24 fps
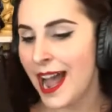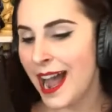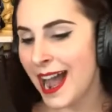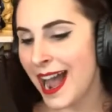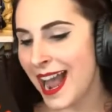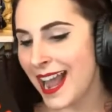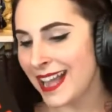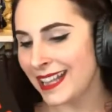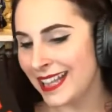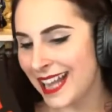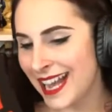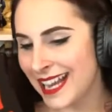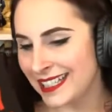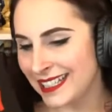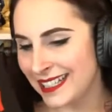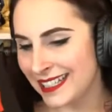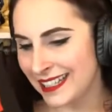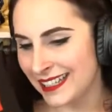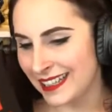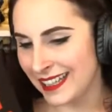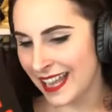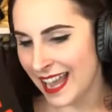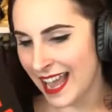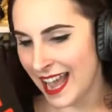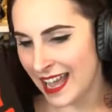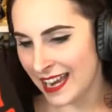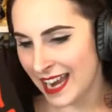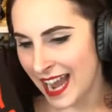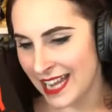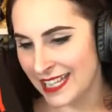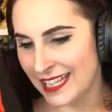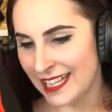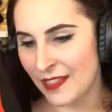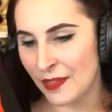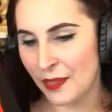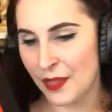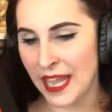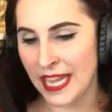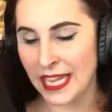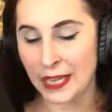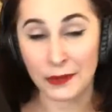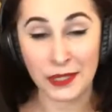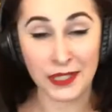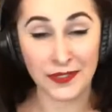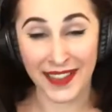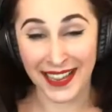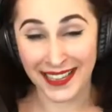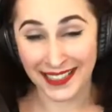I liked it in the end. I didn't think it
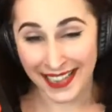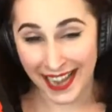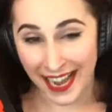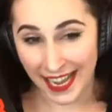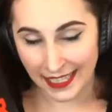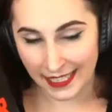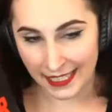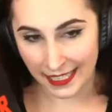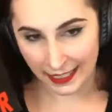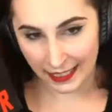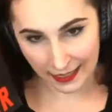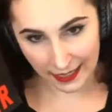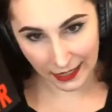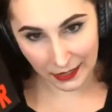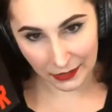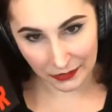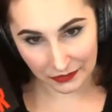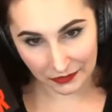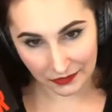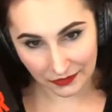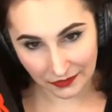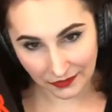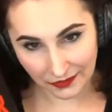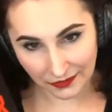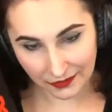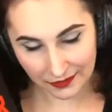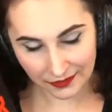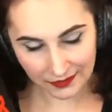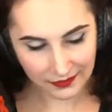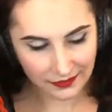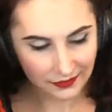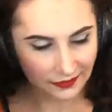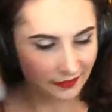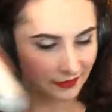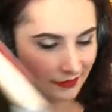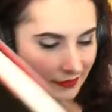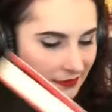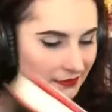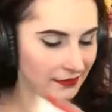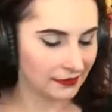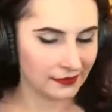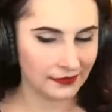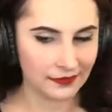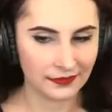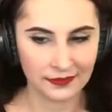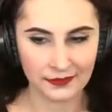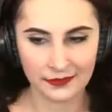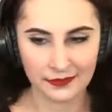was fantastic,
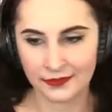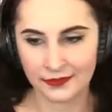though.